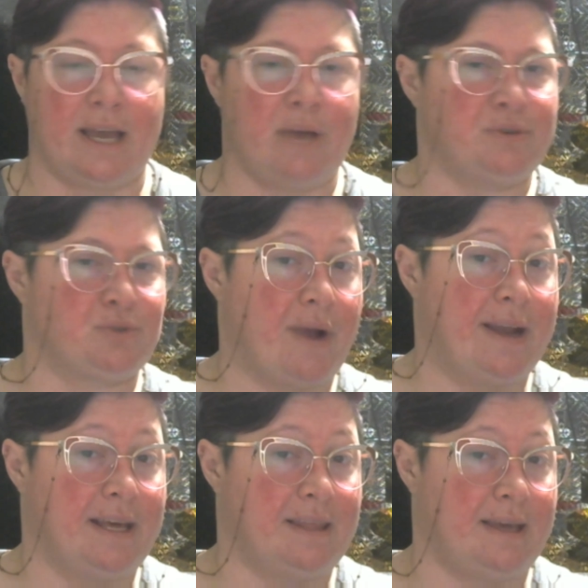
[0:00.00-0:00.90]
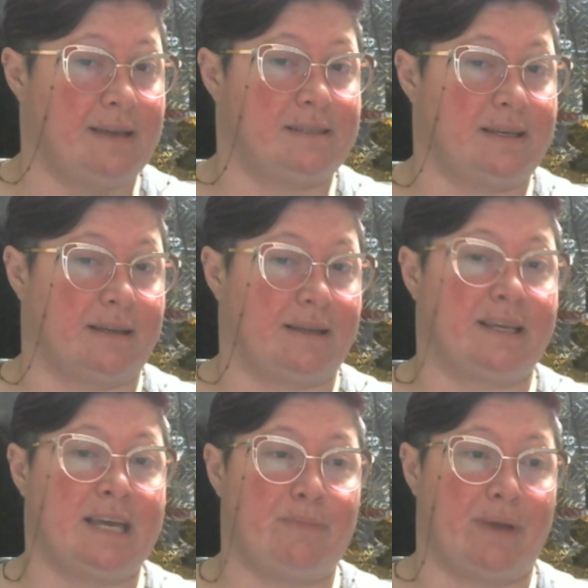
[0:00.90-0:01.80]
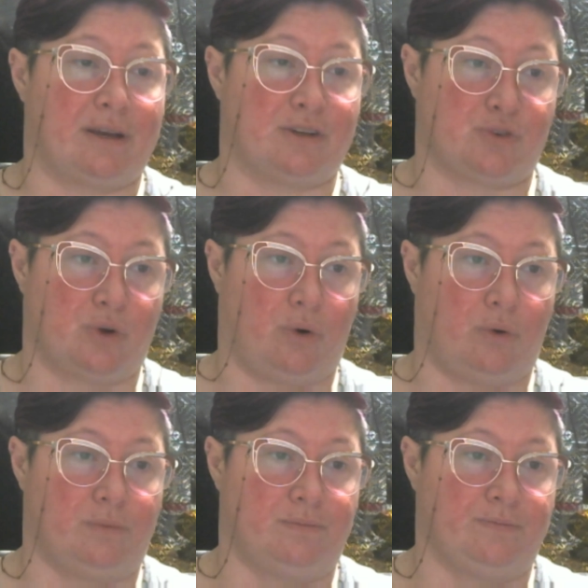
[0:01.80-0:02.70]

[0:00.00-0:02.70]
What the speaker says: it was reining things in and keeping control.